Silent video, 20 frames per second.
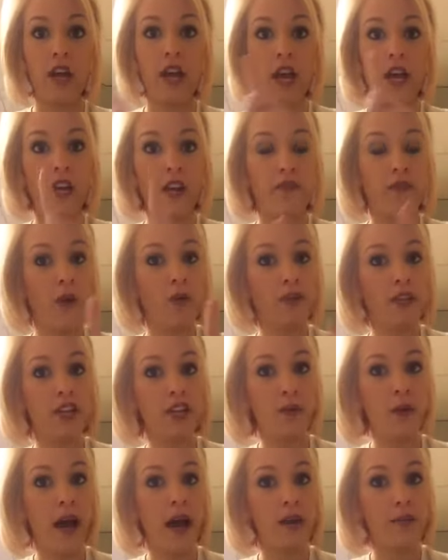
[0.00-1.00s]
And if only you
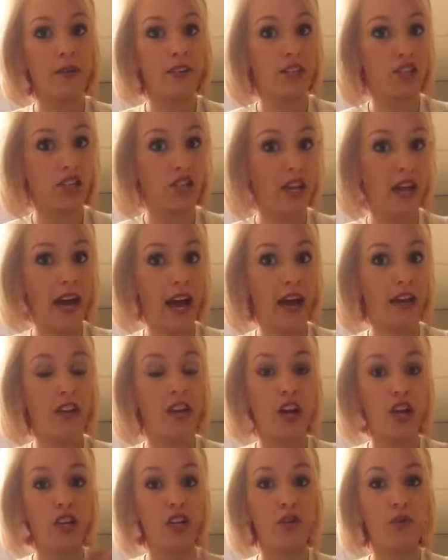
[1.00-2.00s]
had what she had,
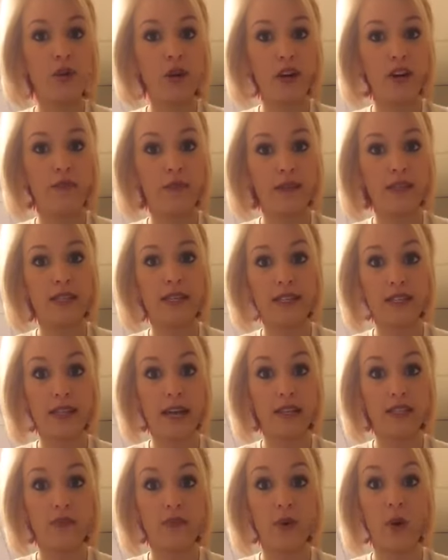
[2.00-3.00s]
you could have been
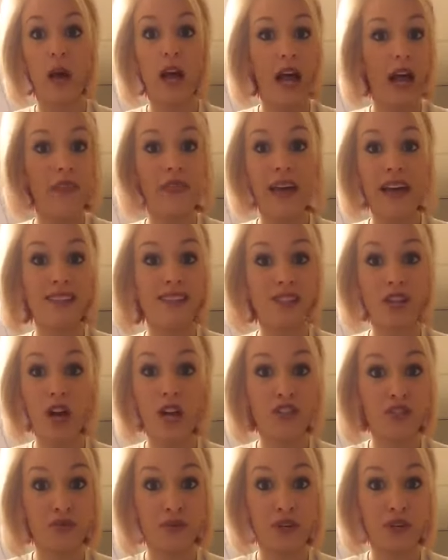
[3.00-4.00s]
successful. And that's
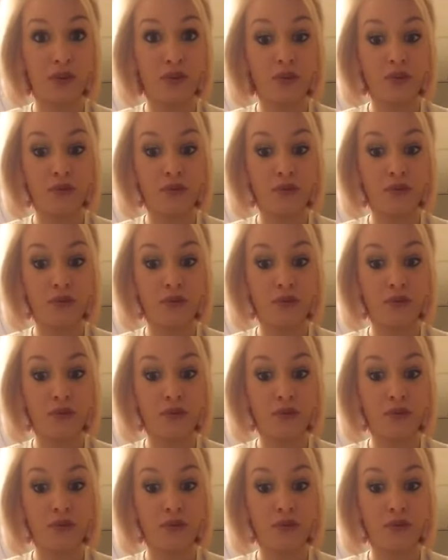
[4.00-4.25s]
not true.